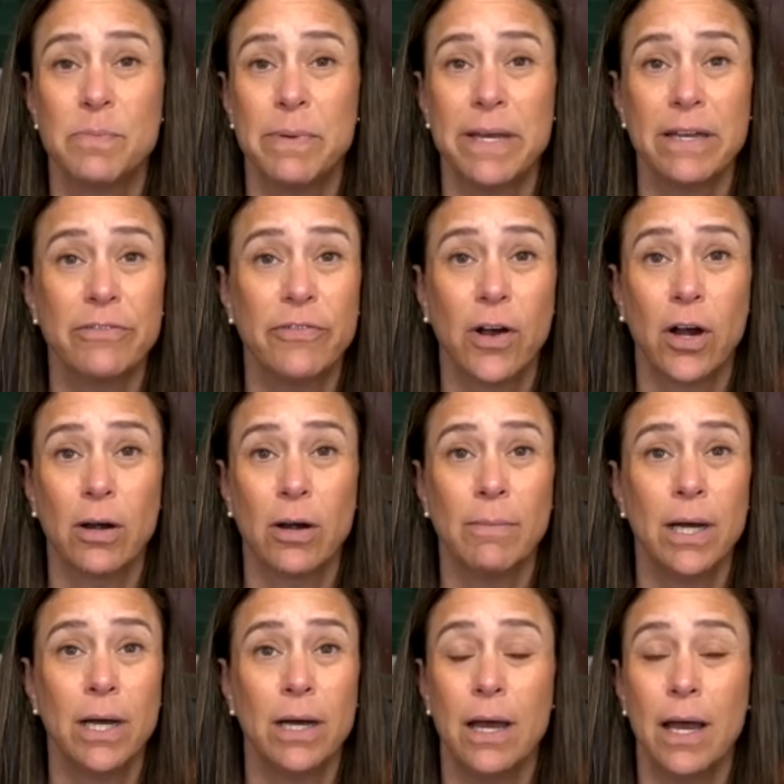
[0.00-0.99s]
big
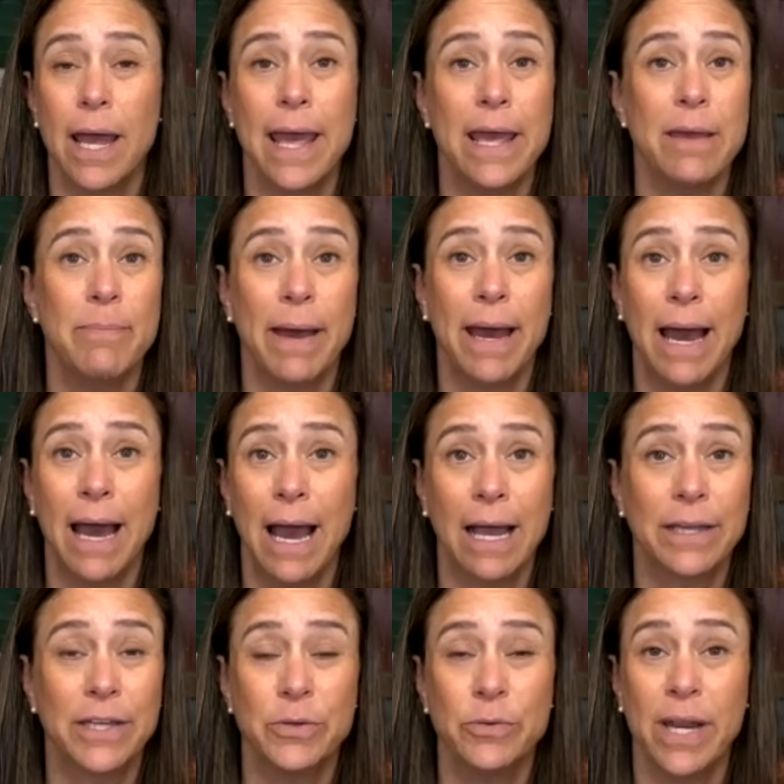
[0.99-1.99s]
pharma,
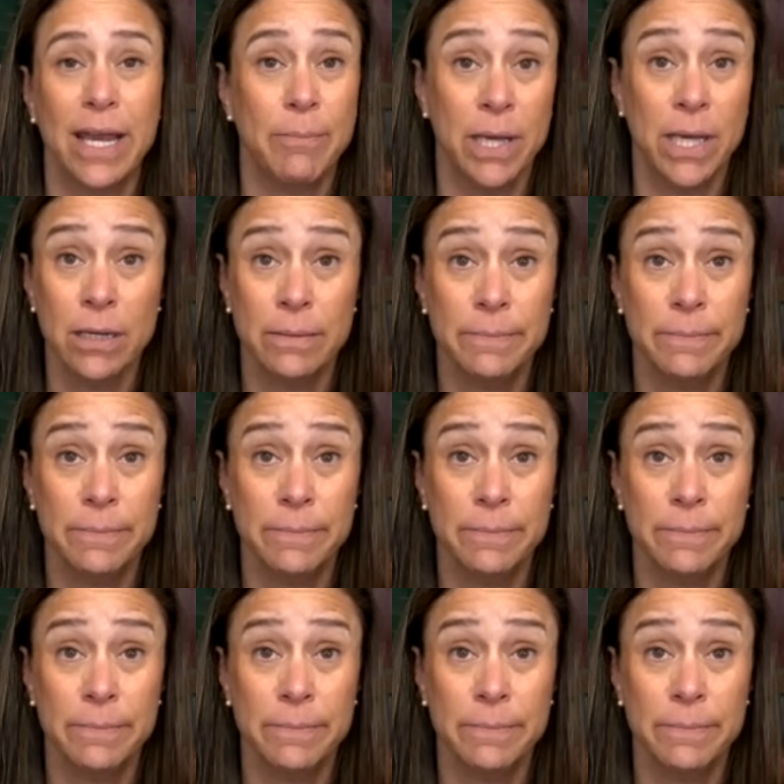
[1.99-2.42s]
AIPAC, you name it,